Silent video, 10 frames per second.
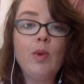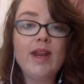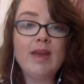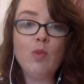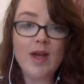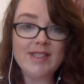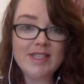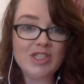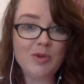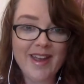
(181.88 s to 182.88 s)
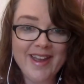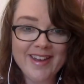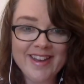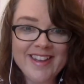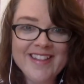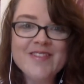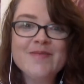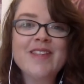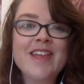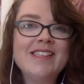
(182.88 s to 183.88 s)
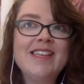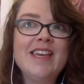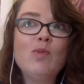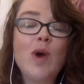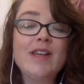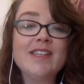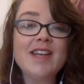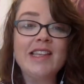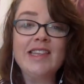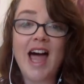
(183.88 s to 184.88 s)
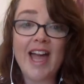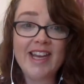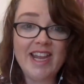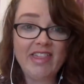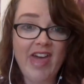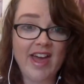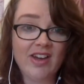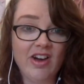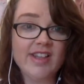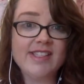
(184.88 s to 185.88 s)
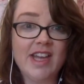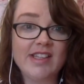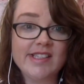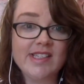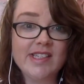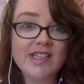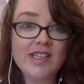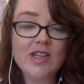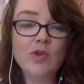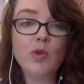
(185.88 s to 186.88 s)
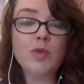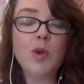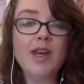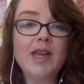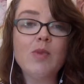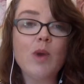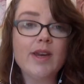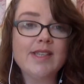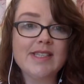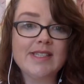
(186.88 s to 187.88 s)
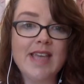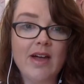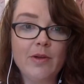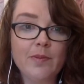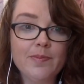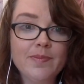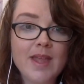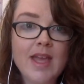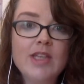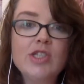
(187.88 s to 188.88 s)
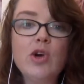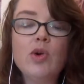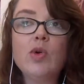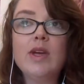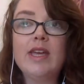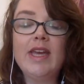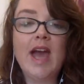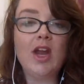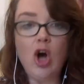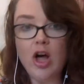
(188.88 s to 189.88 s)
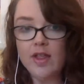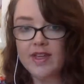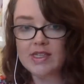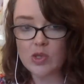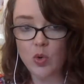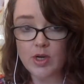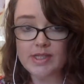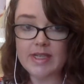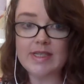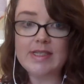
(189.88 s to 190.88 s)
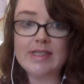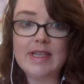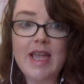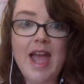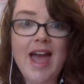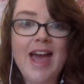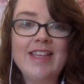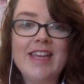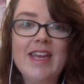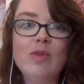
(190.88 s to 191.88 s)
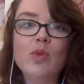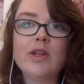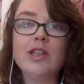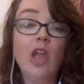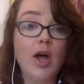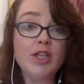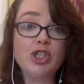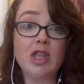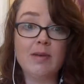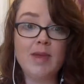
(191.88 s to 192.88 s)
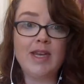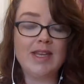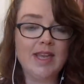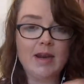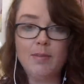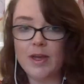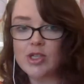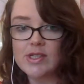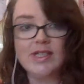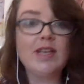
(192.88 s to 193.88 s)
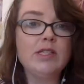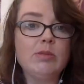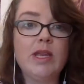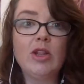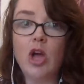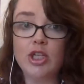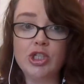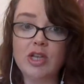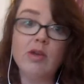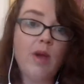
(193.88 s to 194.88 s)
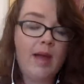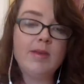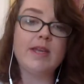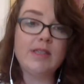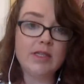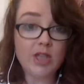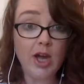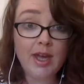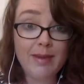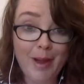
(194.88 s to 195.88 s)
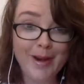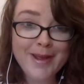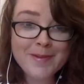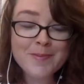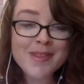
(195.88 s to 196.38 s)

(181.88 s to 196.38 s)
what he wasn't doing is he wasn't aligning that content with what he wanted to sell. So he had all these courses and he would launch them and he'd get a bunch of sales when he launched it, right? Because he's talking about it.